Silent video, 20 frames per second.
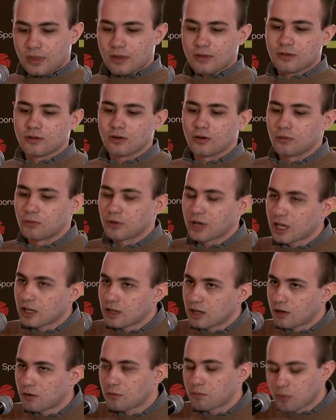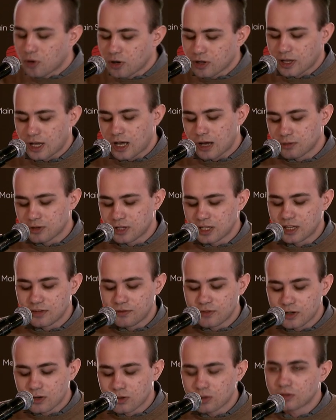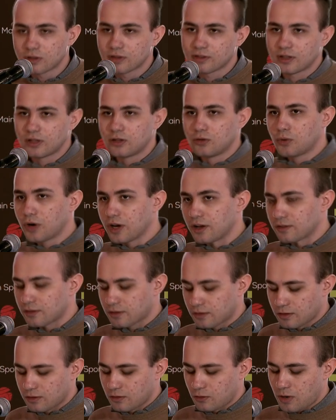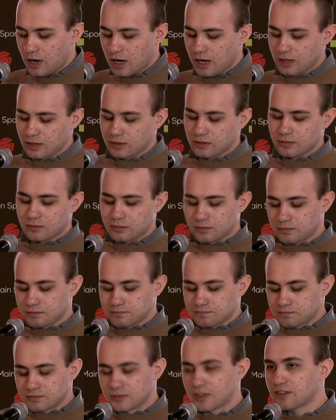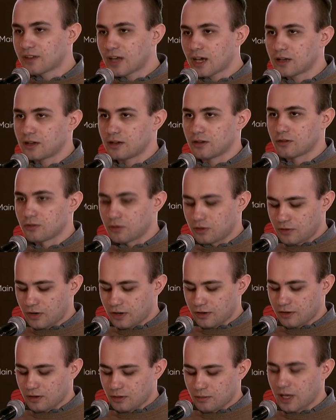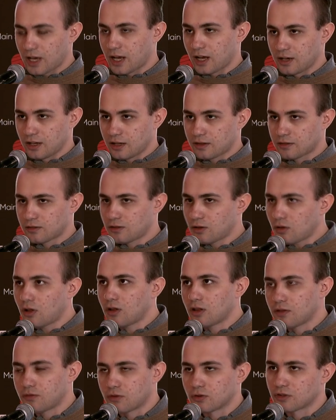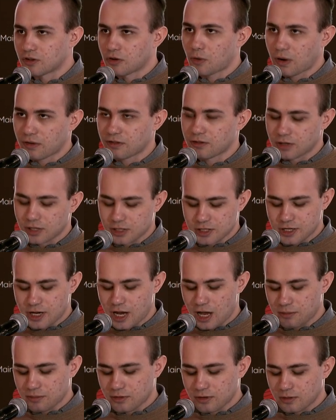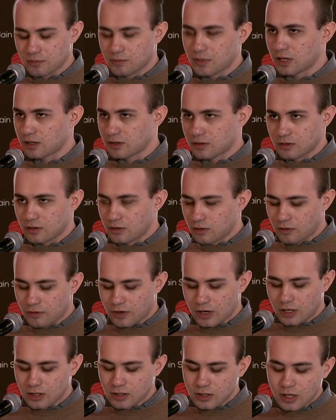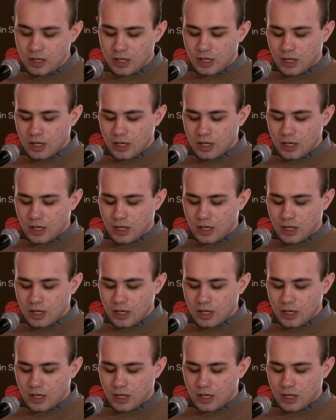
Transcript: So we can now point out the difficulties and risks while designing universal mechanics, not only for the grand strategy games, but in overall.